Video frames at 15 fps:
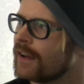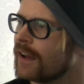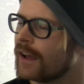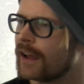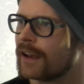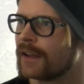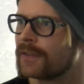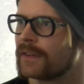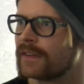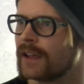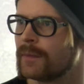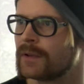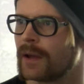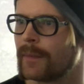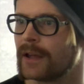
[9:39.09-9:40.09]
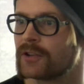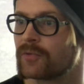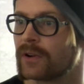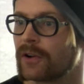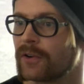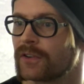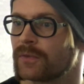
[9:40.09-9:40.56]
And at the same time, I had to
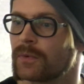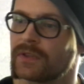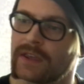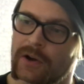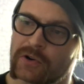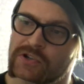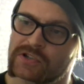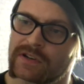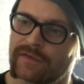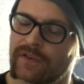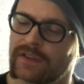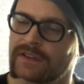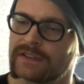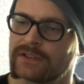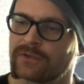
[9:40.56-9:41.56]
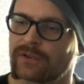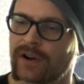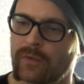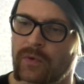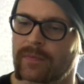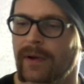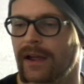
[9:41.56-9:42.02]
rehearse with the Ocean for this tour
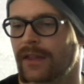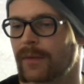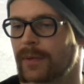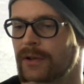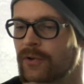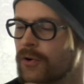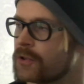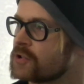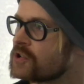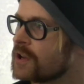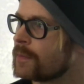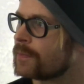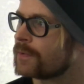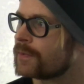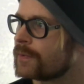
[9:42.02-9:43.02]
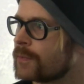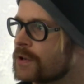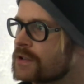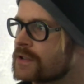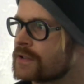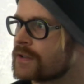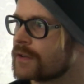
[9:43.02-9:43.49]
and with my other band Earthship,
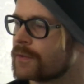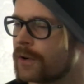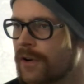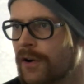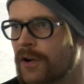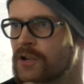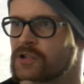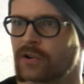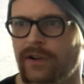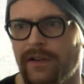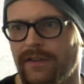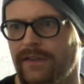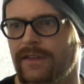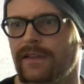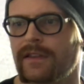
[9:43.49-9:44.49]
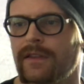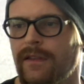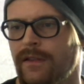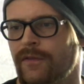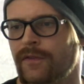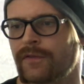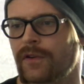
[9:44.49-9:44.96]
who are going to join us
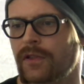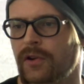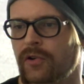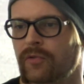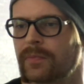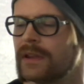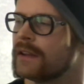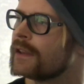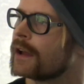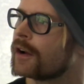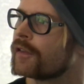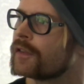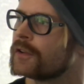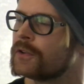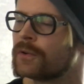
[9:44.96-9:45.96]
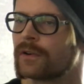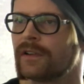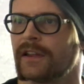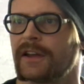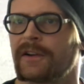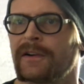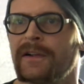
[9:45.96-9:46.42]
for the European leg of the tour
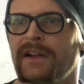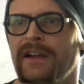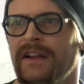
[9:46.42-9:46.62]
later.